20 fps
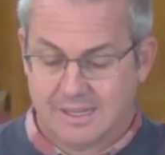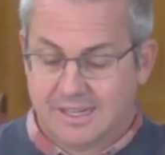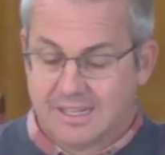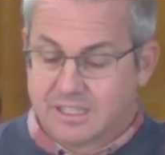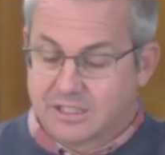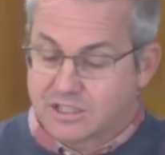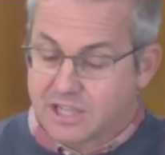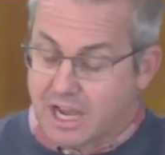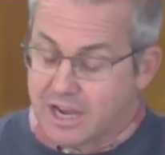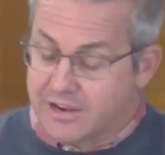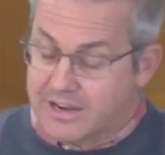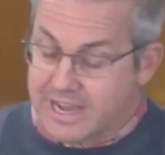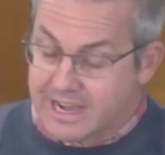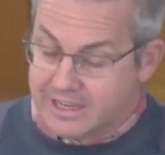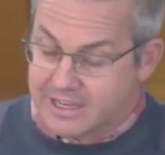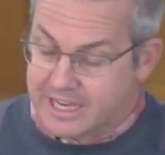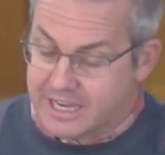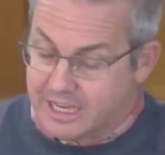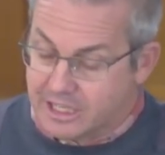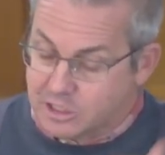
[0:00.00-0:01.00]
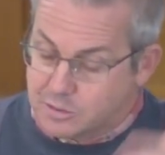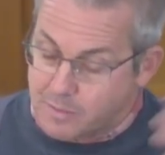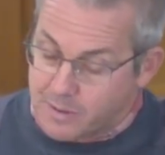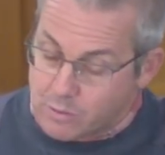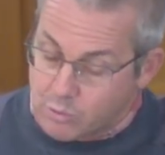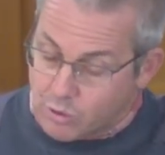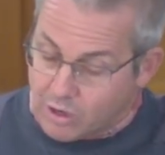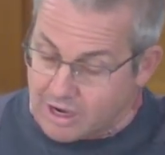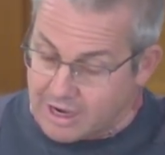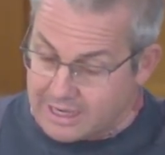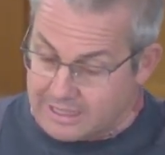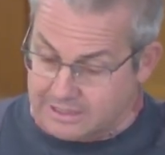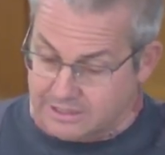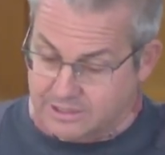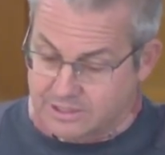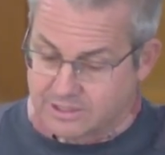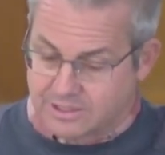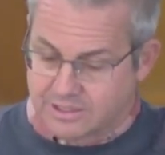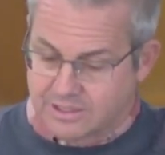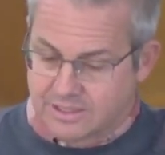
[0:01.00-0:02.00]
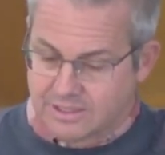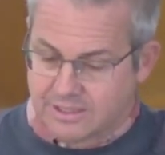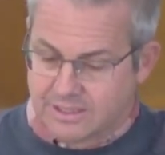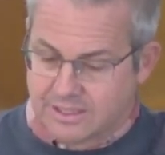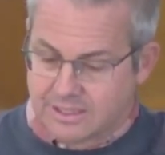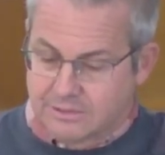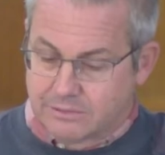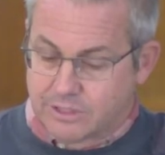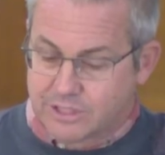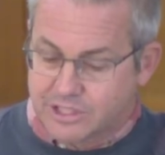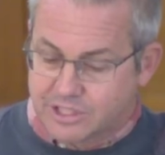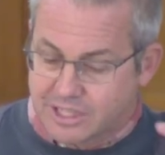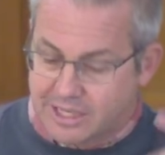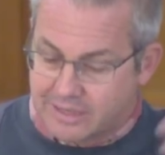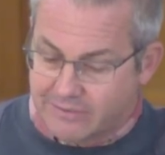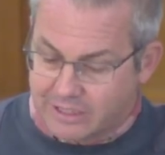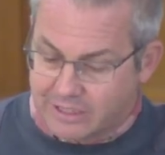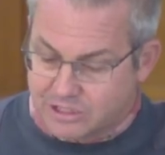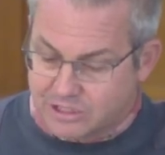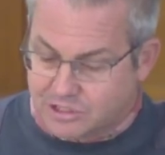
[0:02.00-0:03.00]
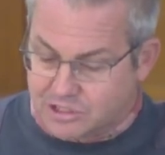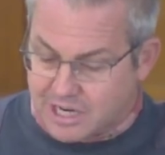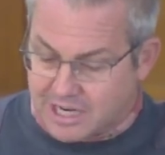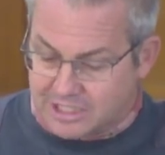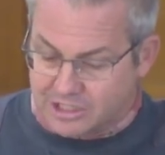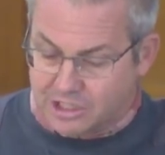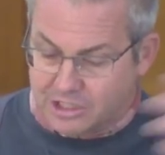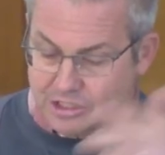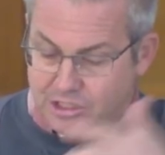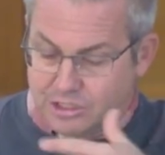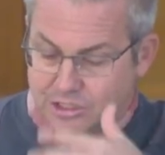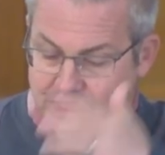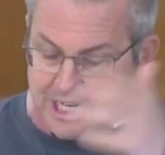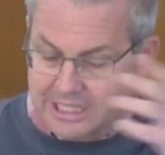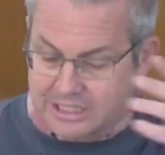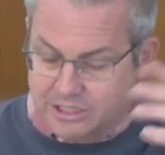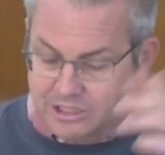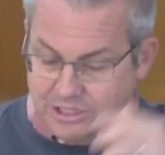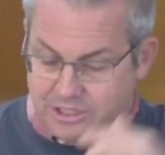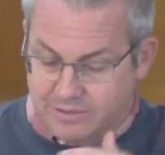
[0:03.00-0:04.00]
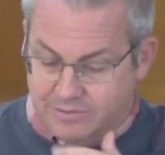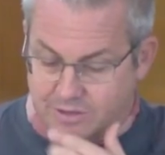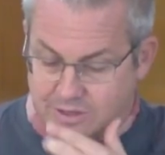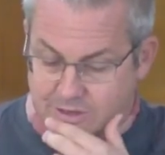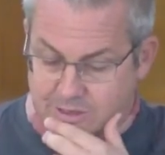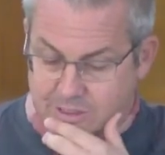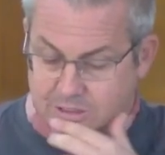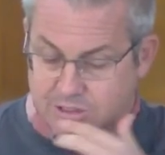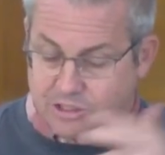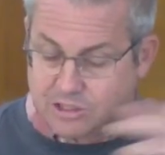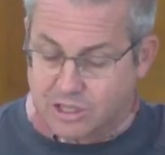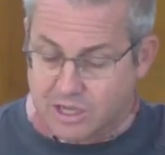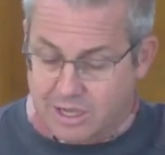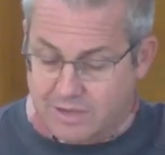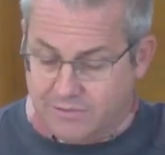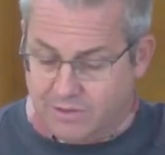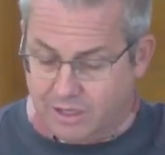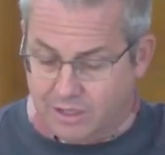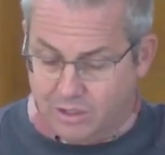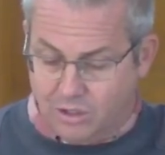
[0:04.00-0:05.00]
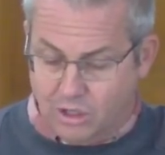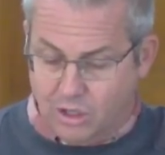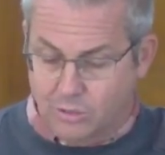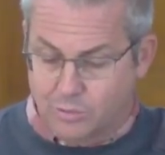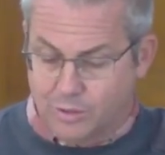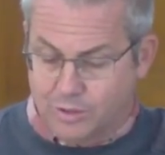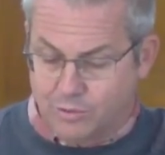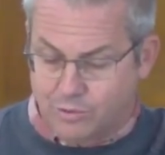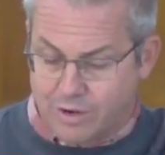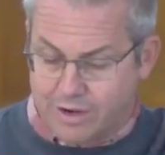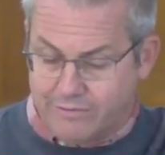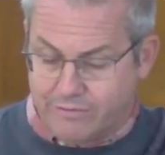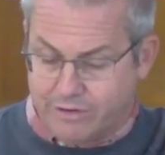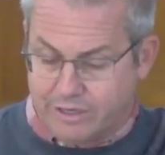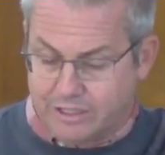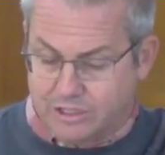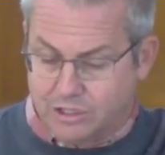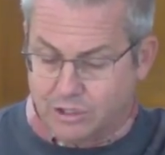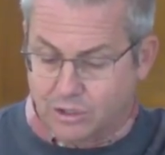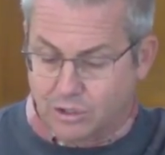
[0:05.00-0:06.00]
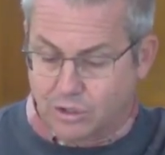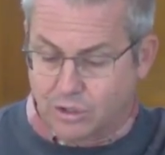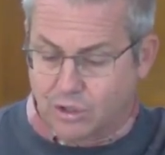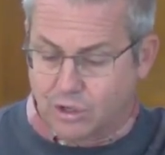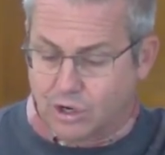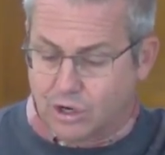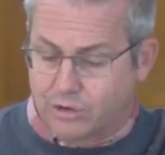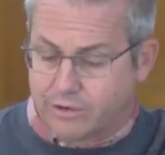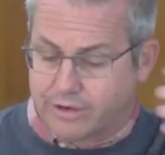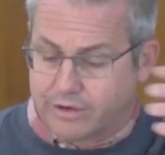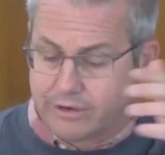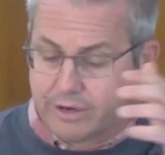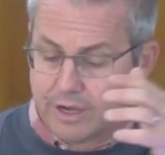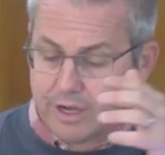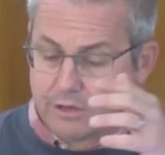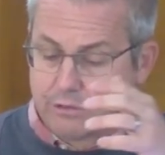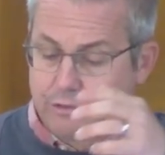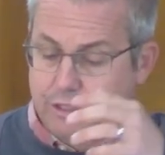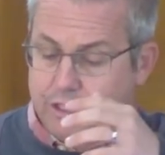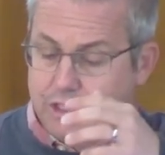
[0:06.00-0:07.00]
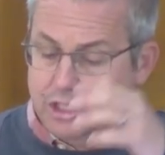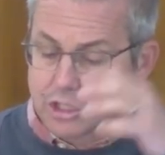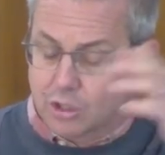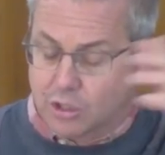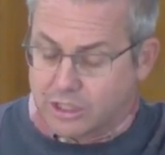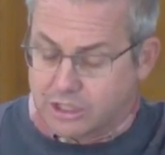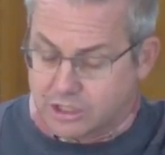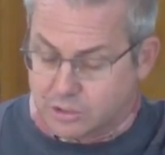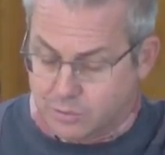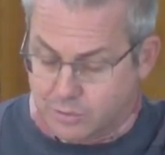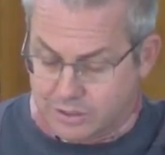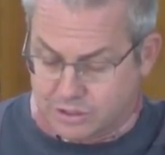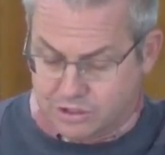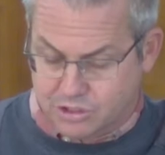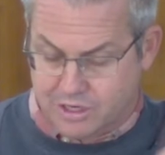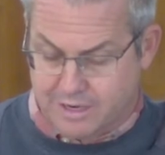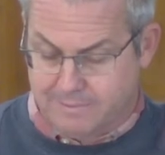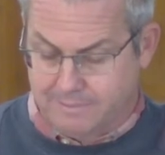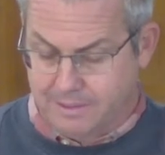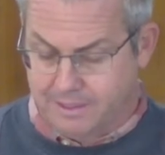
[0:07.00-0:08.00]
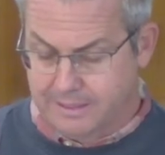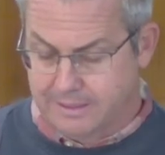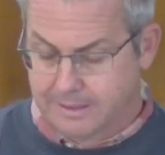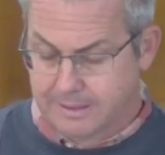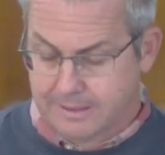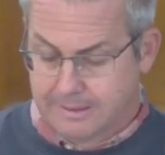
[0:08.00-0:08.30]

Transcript: So now, kings, be wise. Receive instruction, you judges of the earth. Serve the Lord with reverential awe and rejoice with trembling.